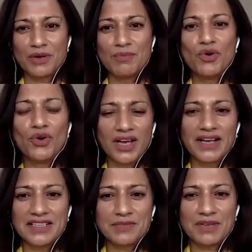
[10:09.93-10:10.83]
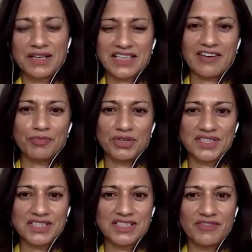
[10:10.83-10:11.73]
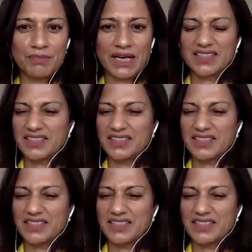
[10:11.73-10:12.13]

more likely to be able to have positive impact